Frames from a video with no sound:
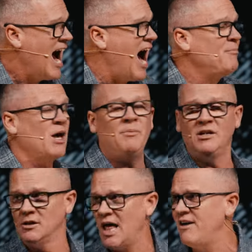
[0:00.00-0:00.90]
I'm coming
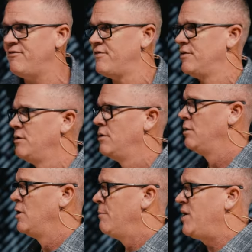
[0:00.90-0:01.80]
to life
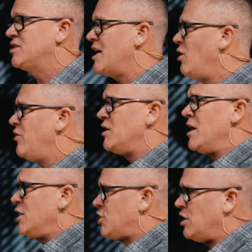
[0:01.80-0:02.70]
because I know that
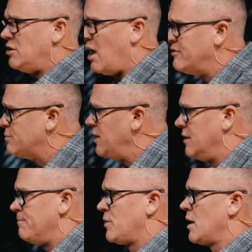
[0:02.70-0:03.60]
she loves me.
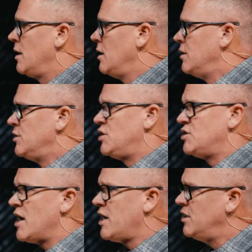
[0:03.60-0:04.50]
She's
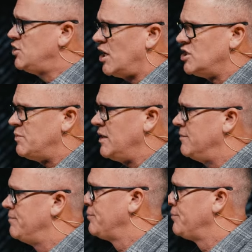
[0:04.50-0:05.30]
not gonna judge me